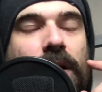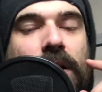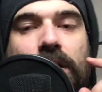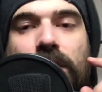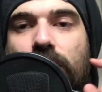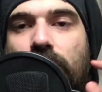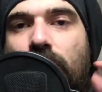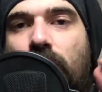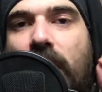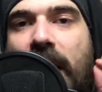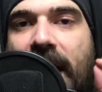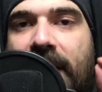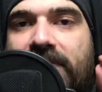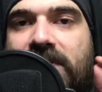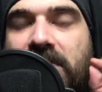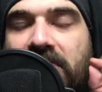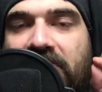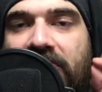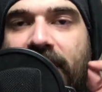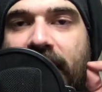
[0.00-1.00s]
You have
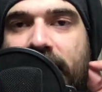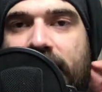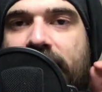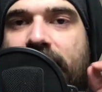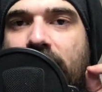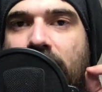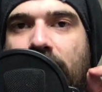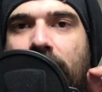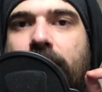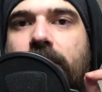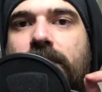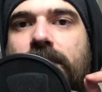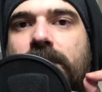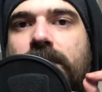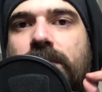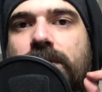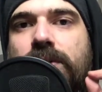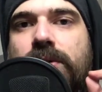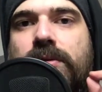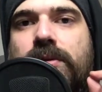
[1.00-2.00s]
to face up
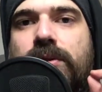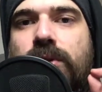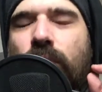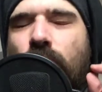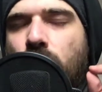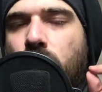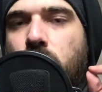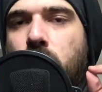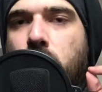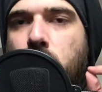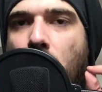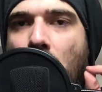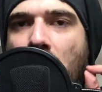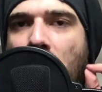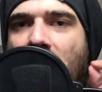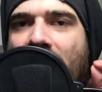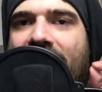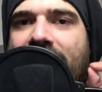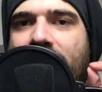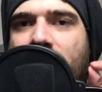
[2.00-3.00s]
to
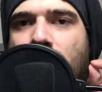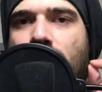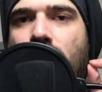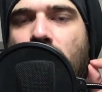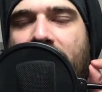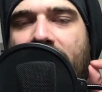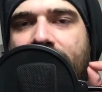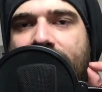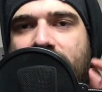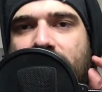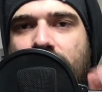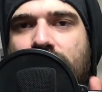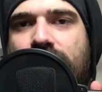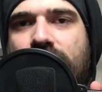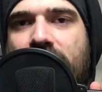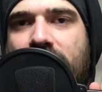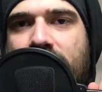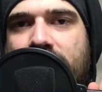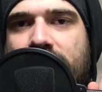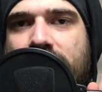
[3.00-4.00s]
why you have
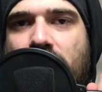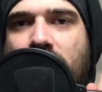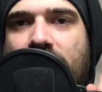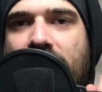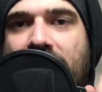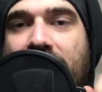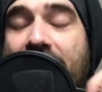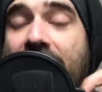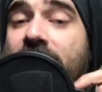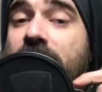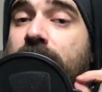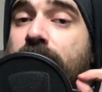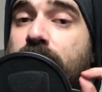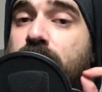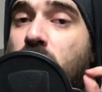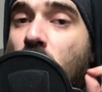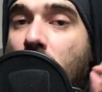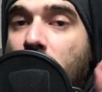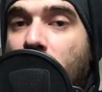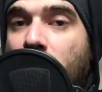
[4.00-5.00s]
social anxiety. And it's
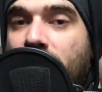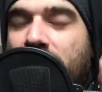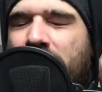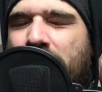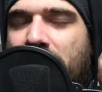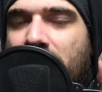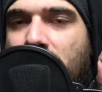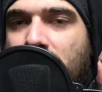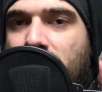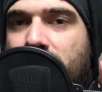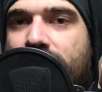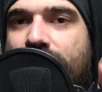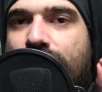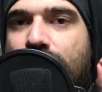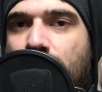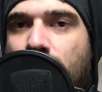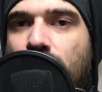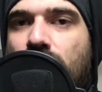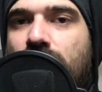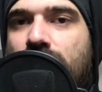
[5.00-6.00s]
probably because
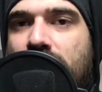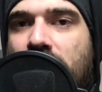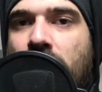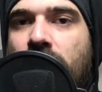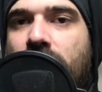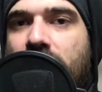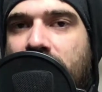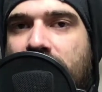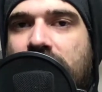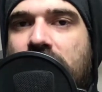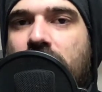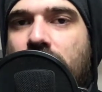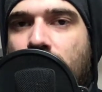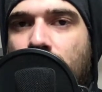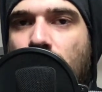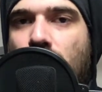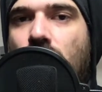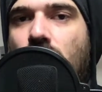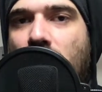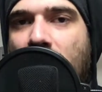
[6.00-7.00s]
you don't think
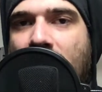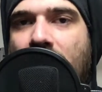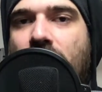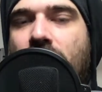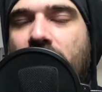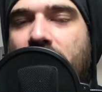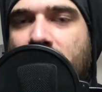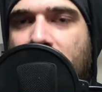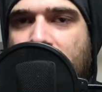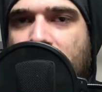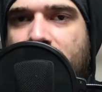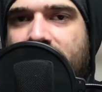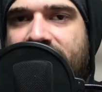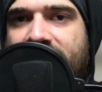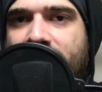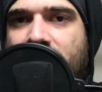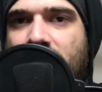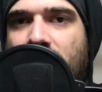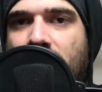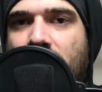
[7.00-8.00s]
you are
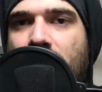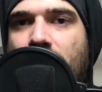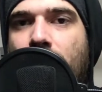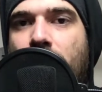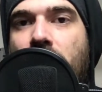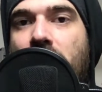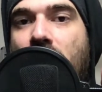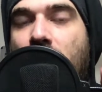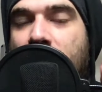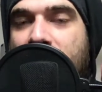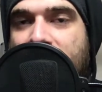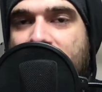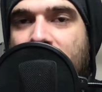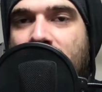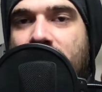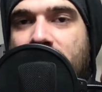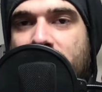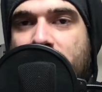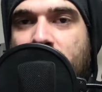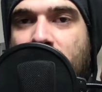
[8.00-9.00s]
enough. I'm going to tell
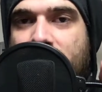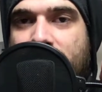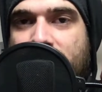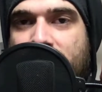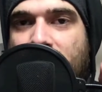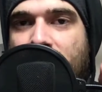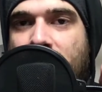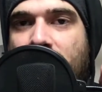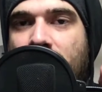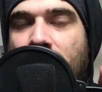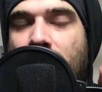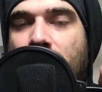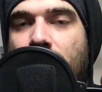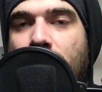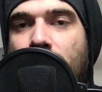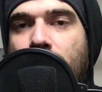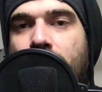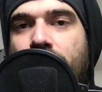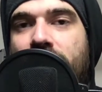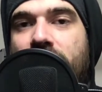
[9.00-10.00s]
you this much, son.
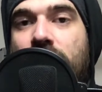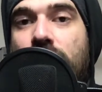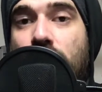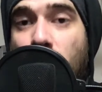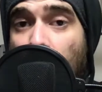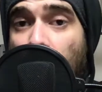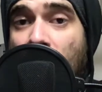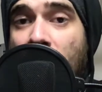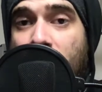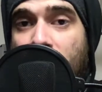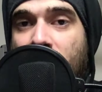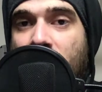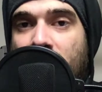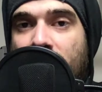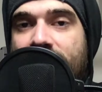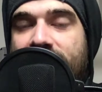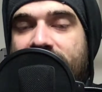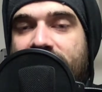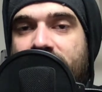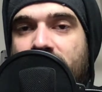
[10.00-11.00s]
You are
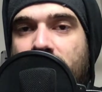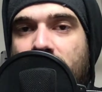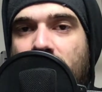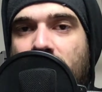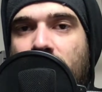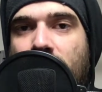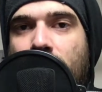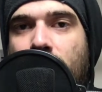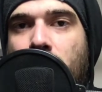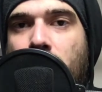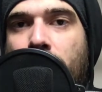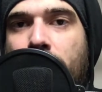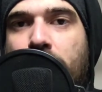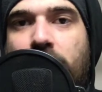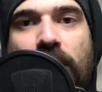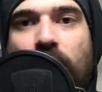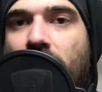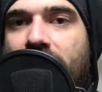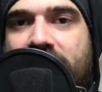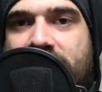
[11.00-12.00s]
enough,
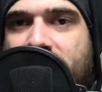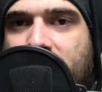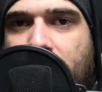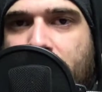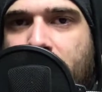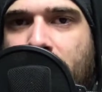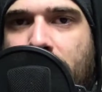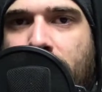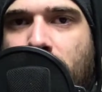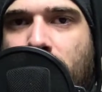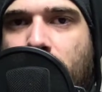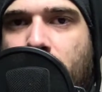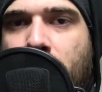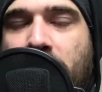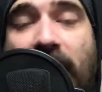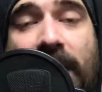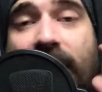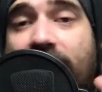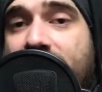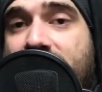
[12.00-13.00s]
but not for some people.
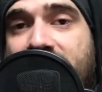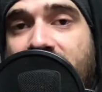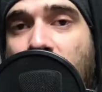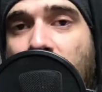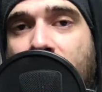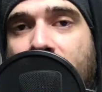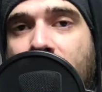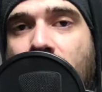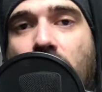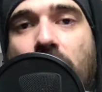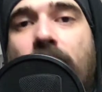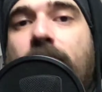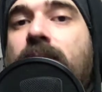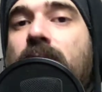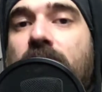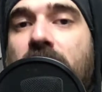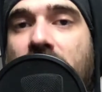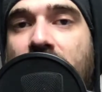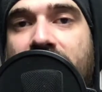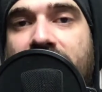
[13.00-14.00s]
And that's fine. I'm
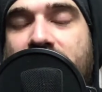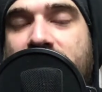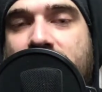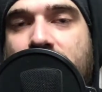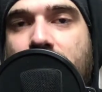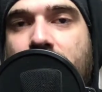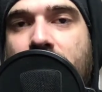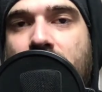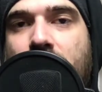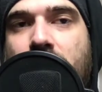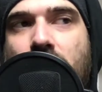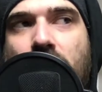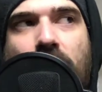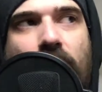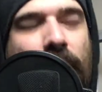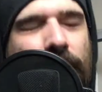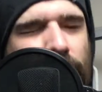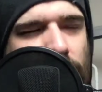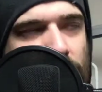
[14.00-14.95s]
not enough for some people. I'm